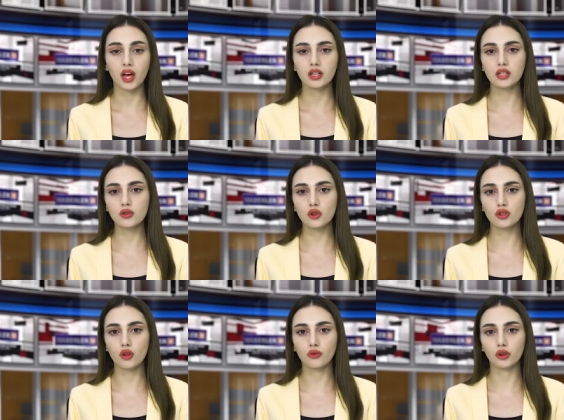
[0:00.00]
This was
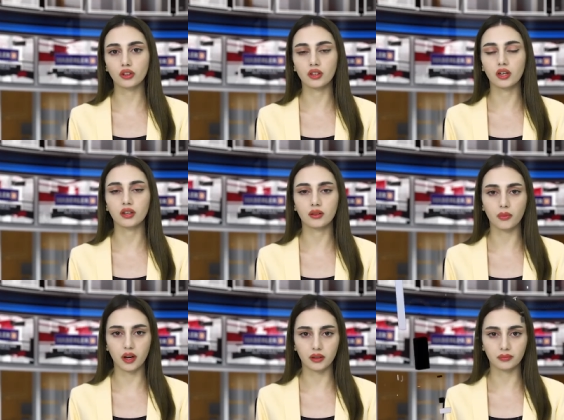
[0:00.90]
all for today.
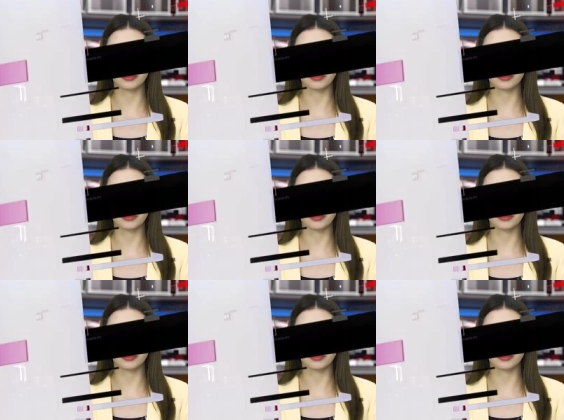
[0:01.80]
Goodbye.